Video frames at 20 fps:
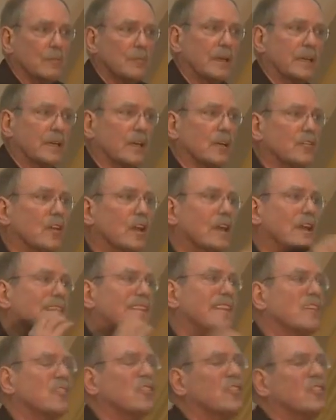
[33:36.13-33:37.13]
because
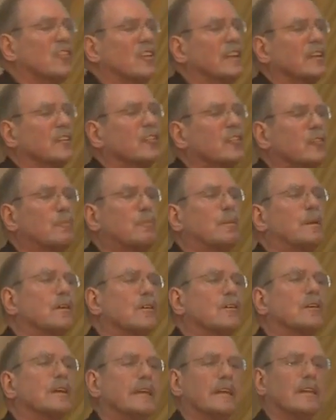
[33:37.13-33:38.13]
this is an
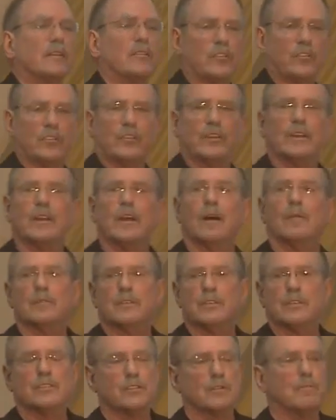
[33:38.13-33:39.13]
experience to come
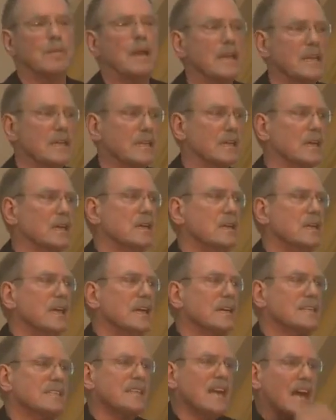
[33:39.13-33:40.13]
to Jamaica.
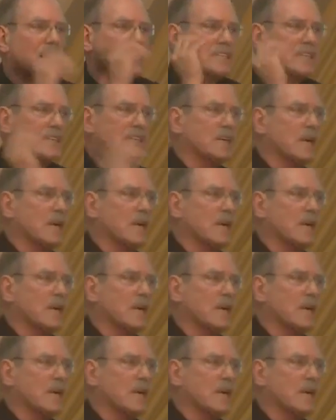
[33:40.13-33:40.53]
It's not to